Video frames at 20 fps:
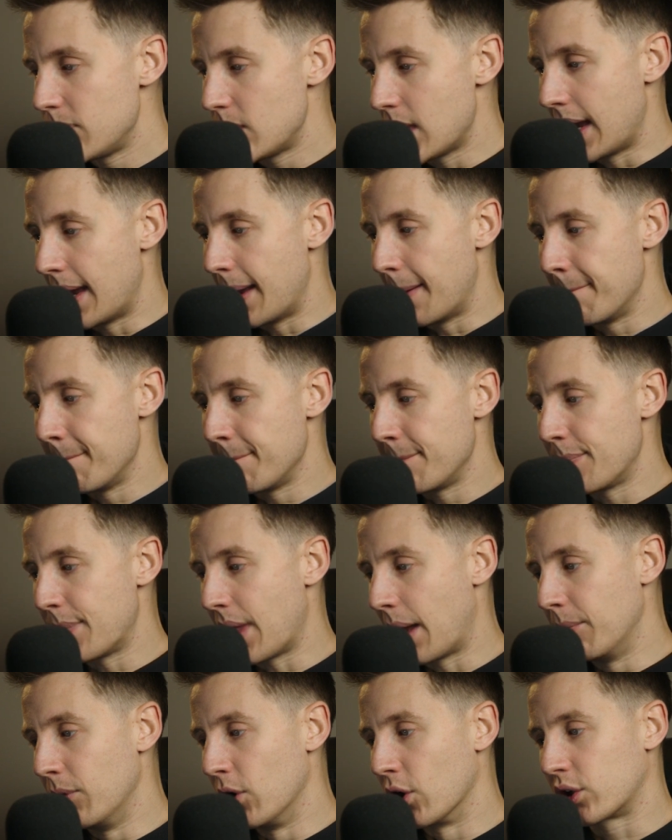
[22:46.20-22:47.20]
I'm
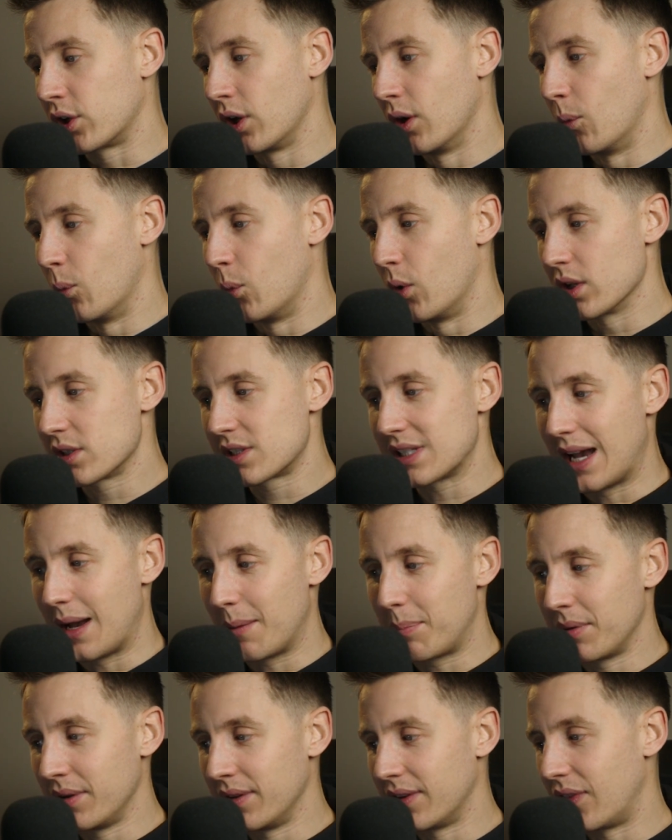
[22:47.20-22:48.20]
looking at what's
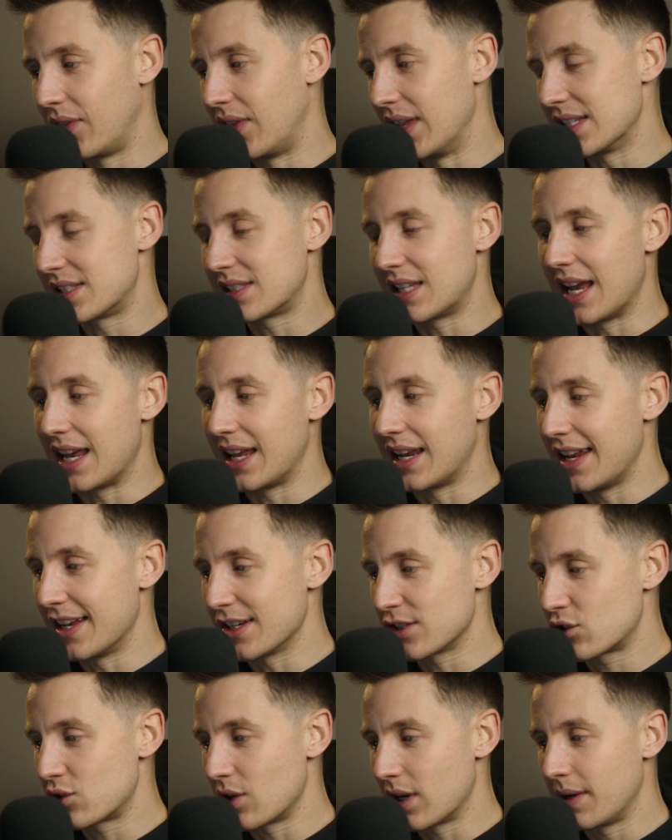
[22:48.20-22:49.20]
happened this day in
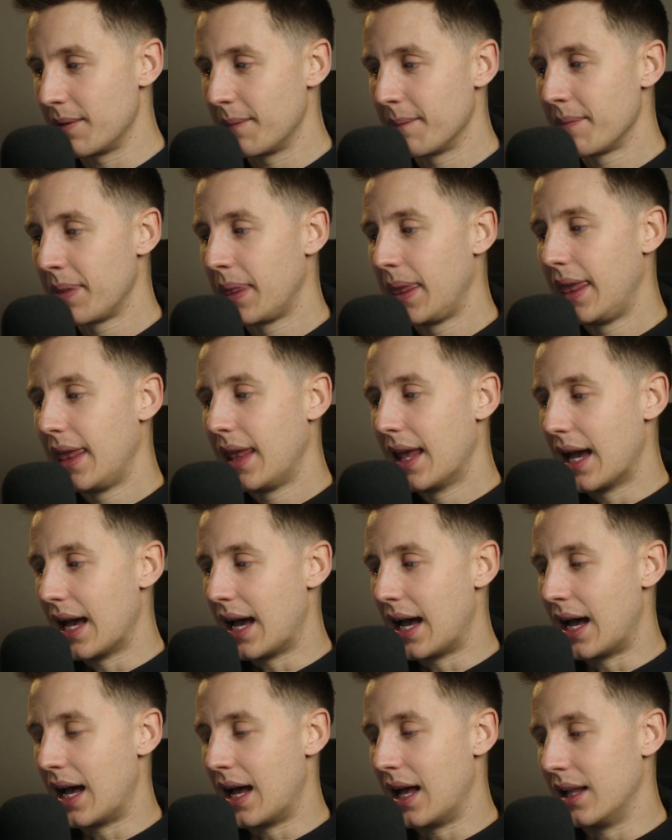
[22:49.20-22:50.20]
history.
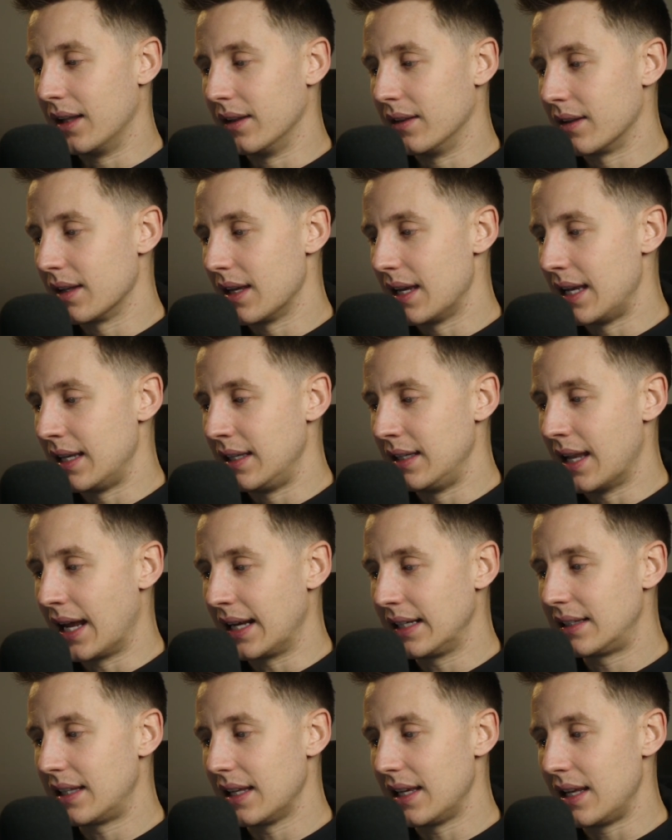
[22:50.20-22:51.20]
And in
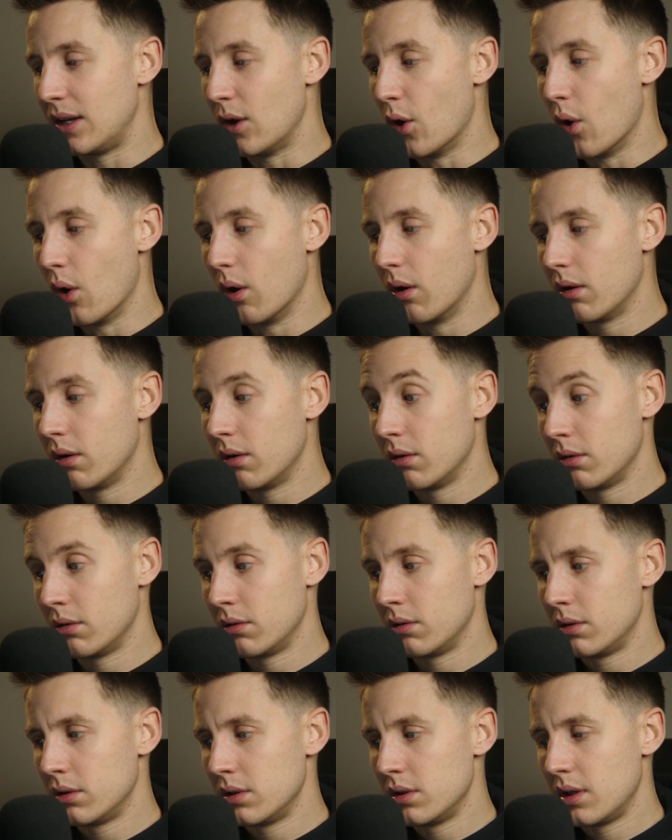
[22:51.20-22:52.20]

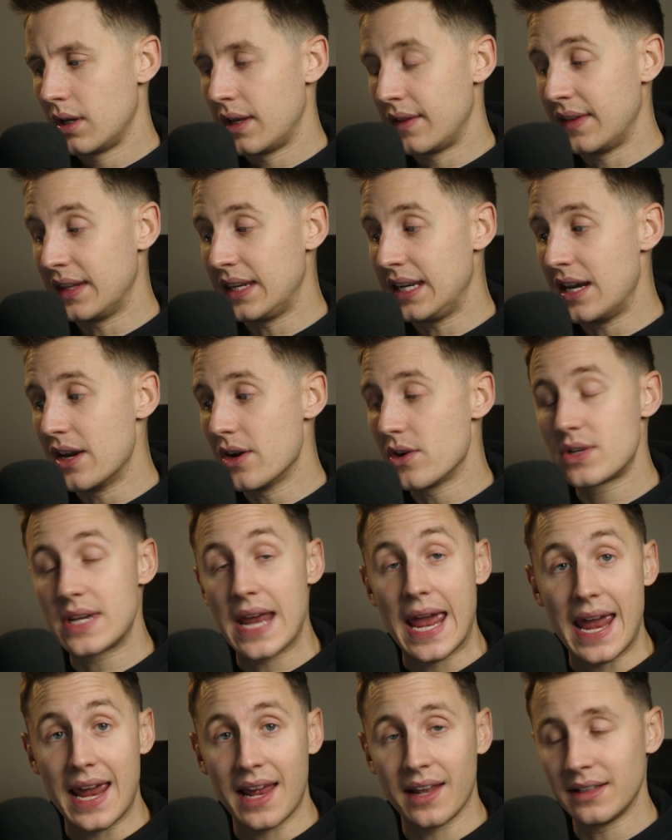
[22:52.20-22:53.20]
the year
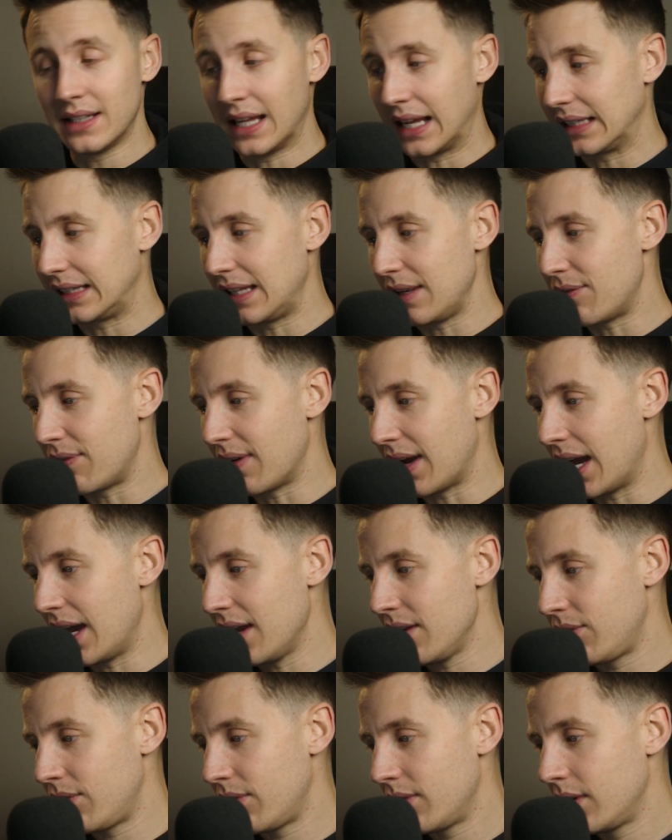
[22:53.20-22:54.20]

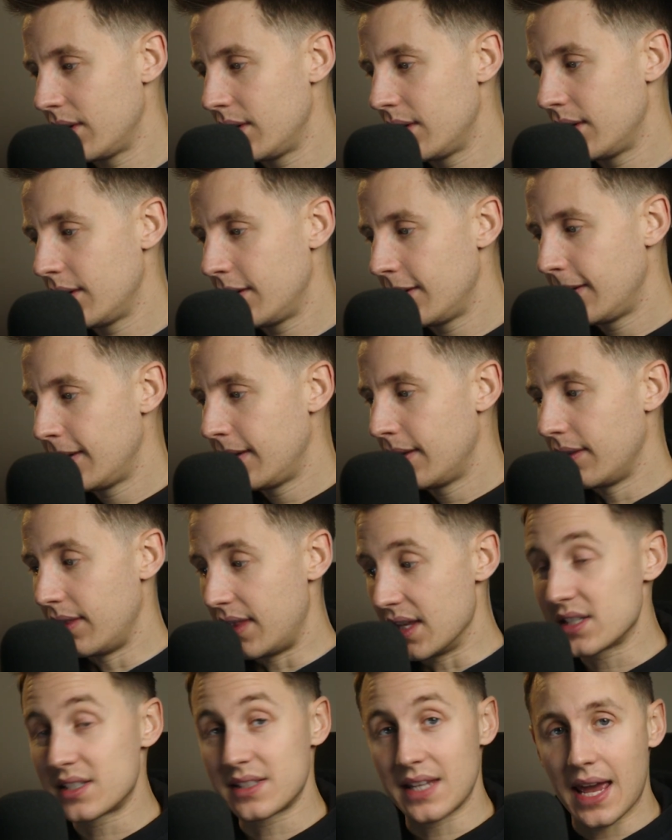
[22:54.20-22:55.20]
1095,
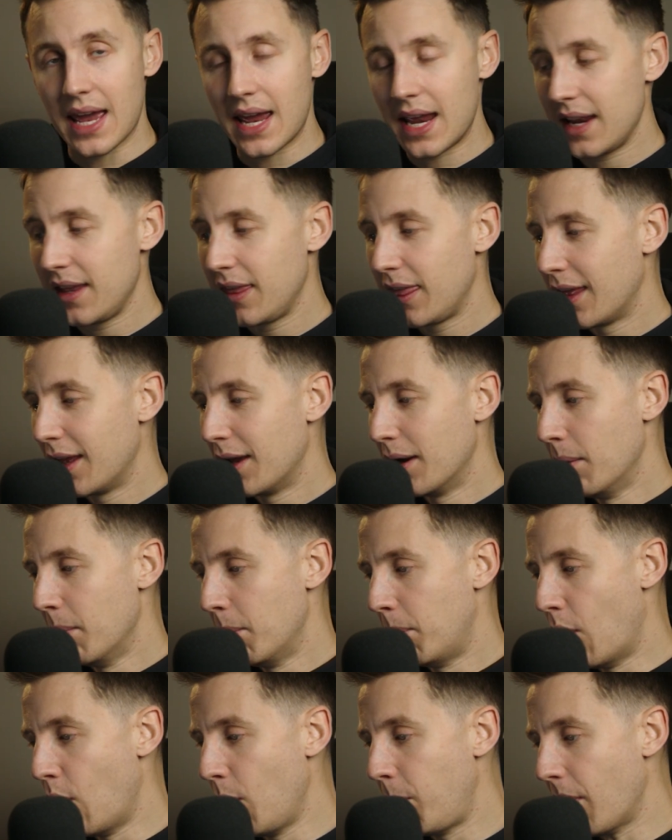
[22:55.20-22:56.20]
this day,
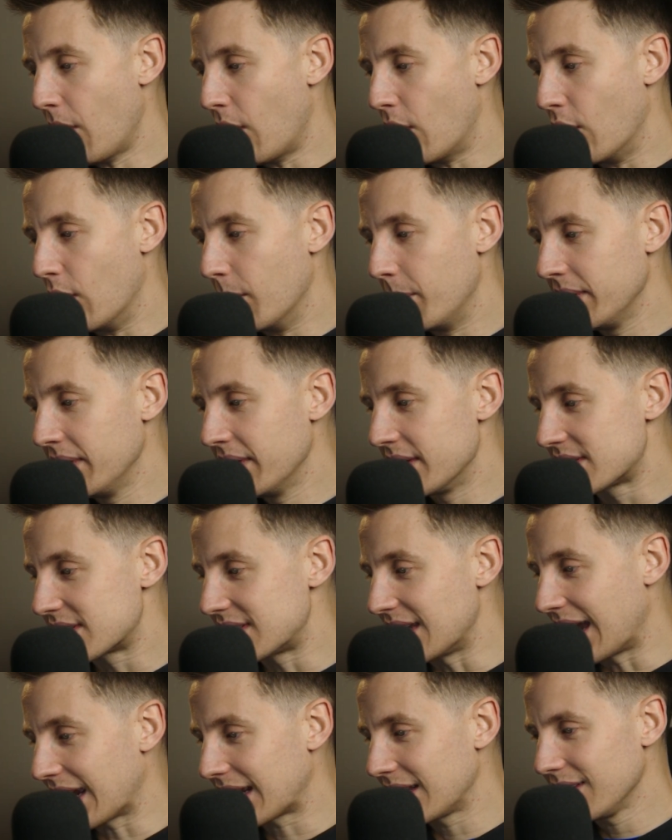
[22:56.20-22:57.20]
Pope Urban
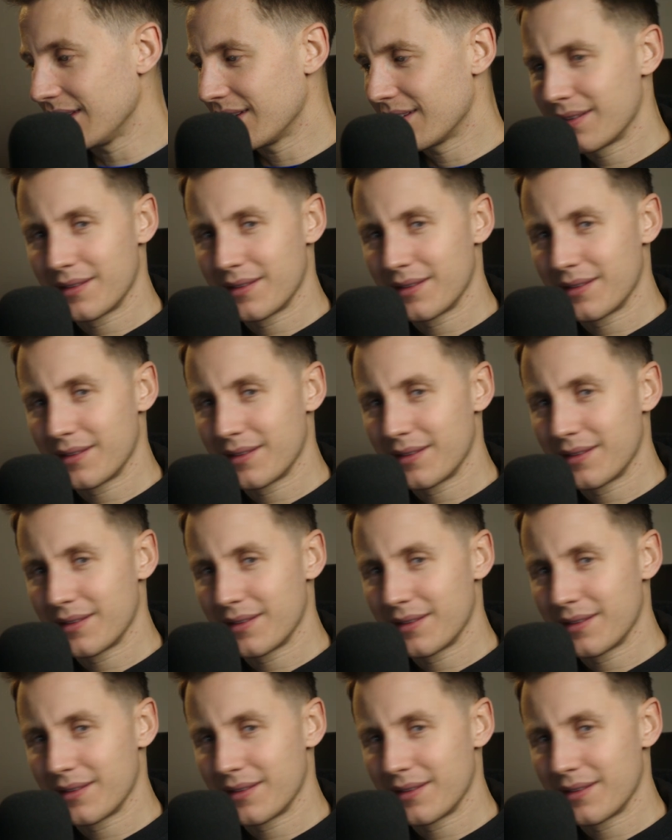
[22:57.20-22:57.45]
II.